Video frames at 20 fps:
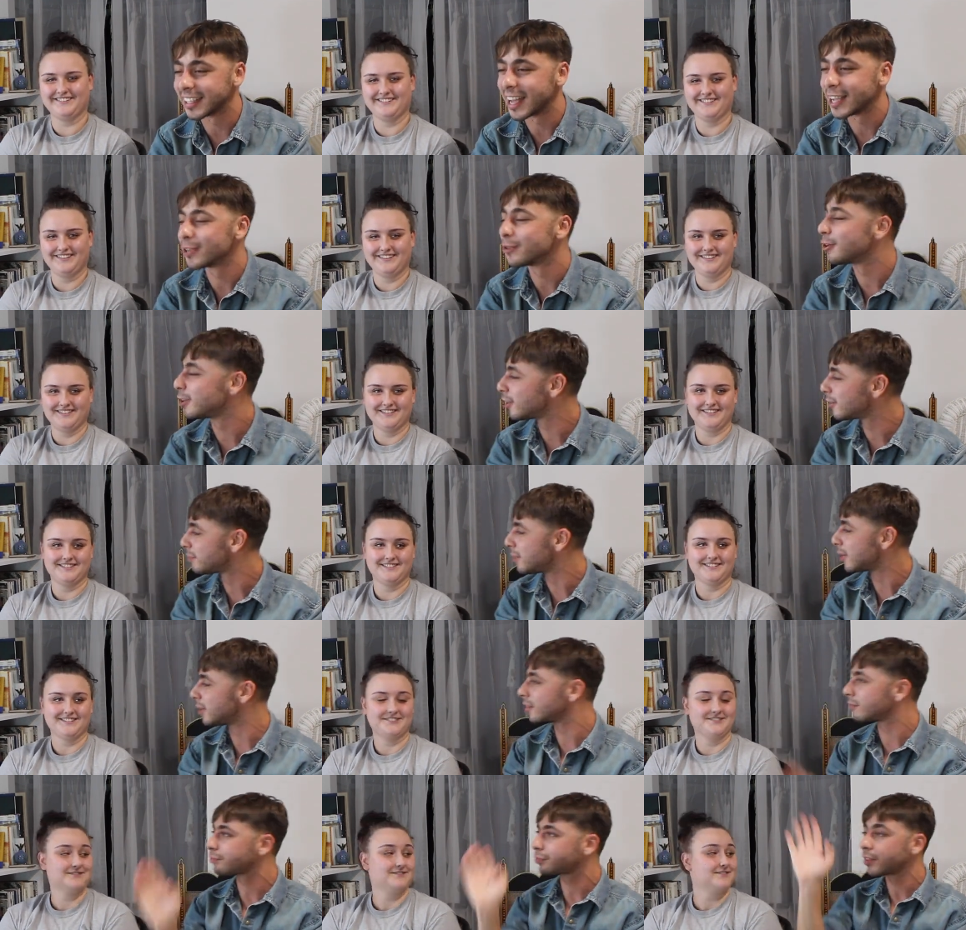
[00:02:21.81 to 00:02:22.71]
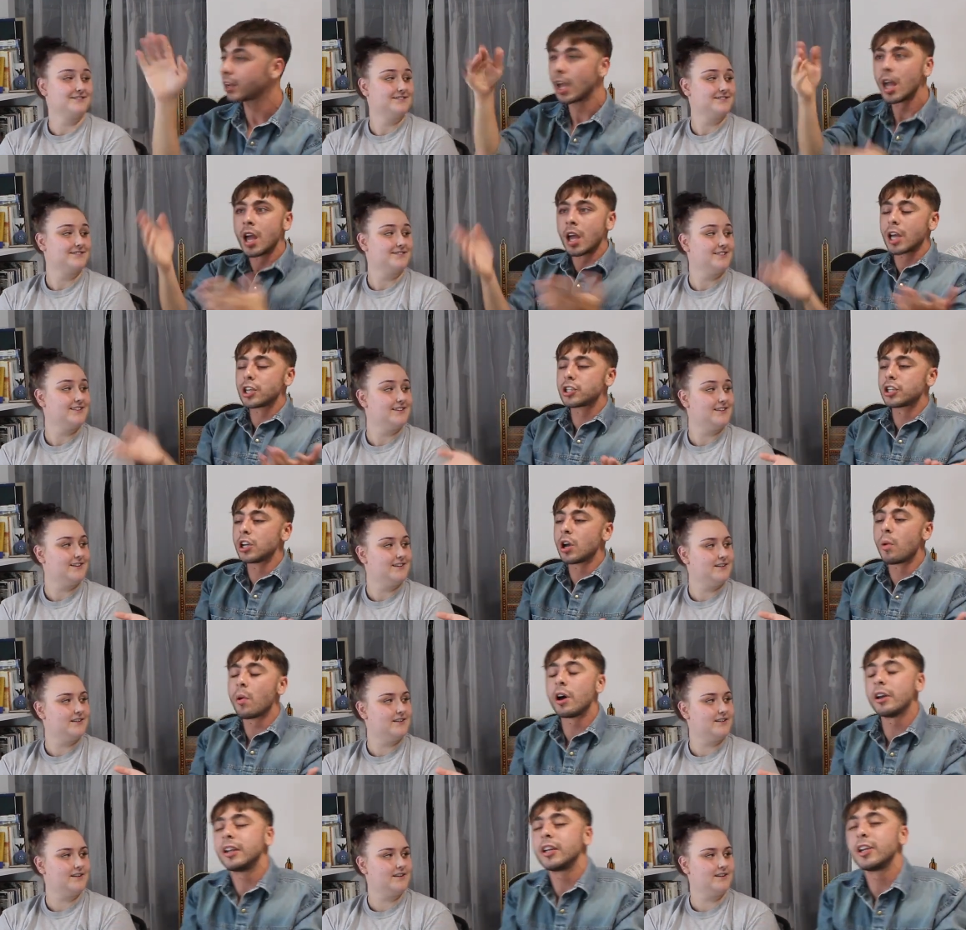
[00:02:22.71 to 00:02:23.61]
Speaker 1: Yeah, you would have been because you know
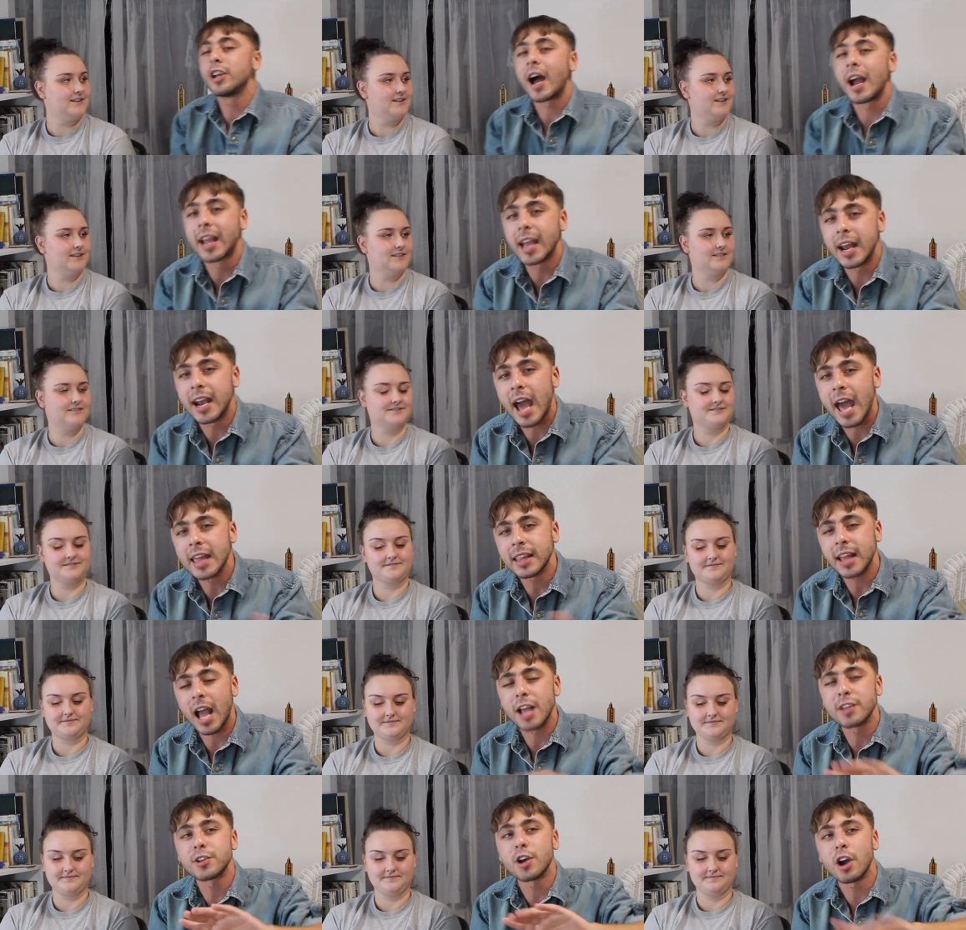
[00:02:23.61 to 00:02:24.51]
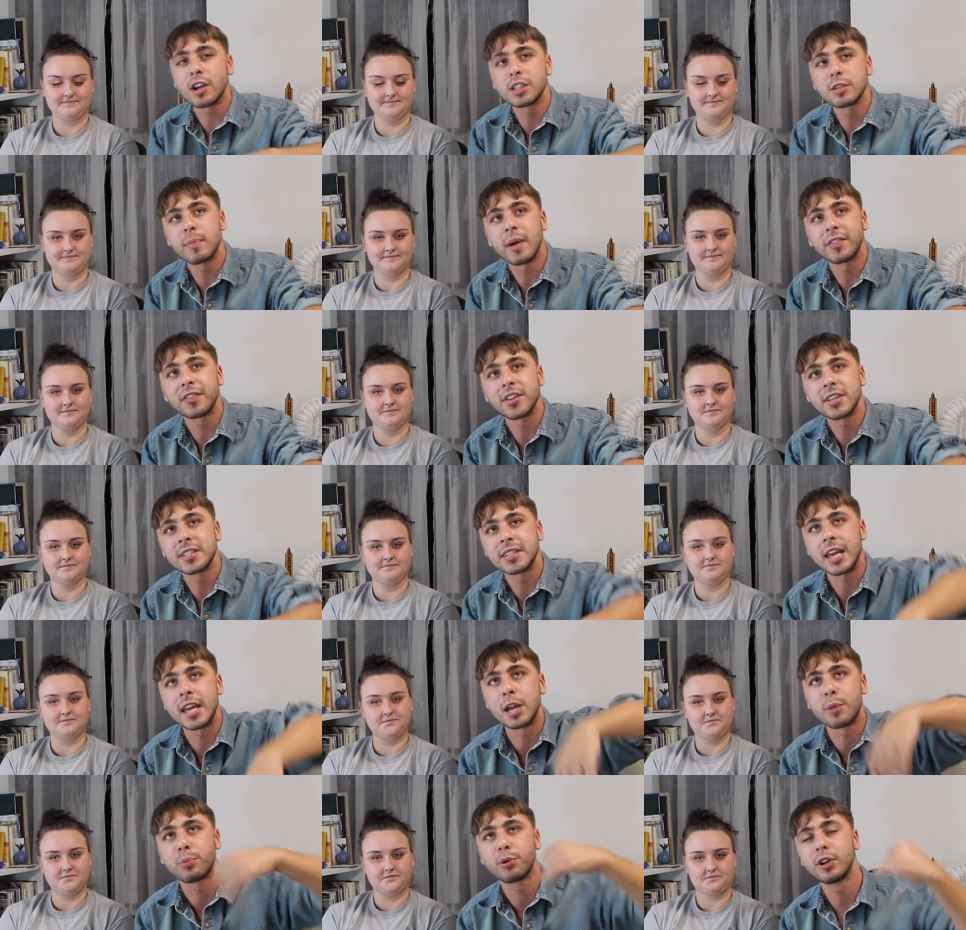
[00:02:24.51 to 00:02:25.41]
what, you know, again, I, I talked about this in
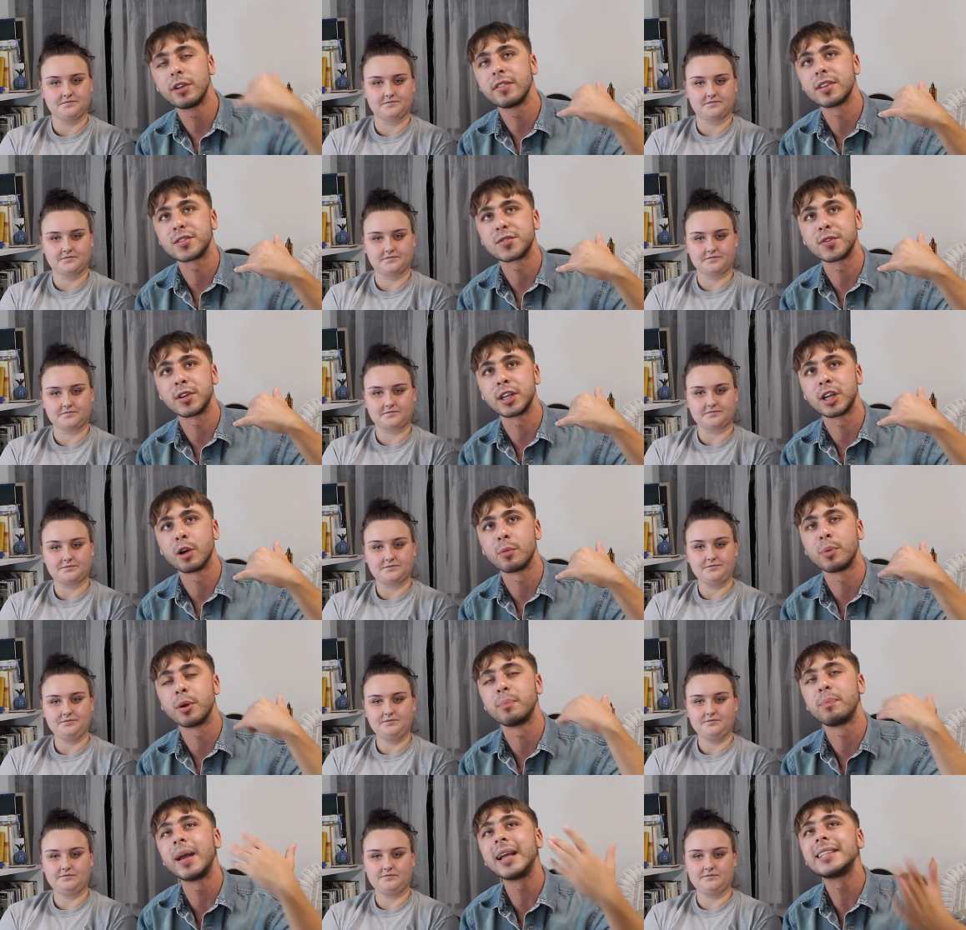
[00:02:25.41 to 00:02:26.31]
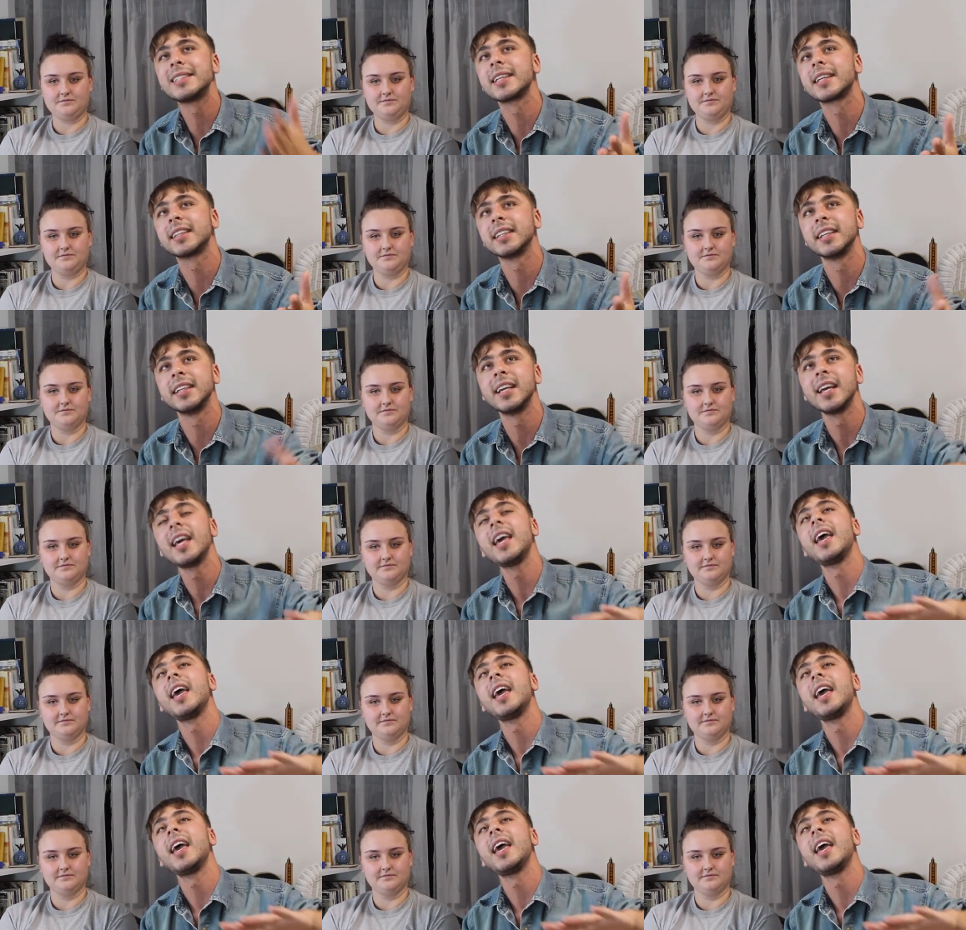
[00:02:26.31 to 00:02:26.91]
a previous video, but basically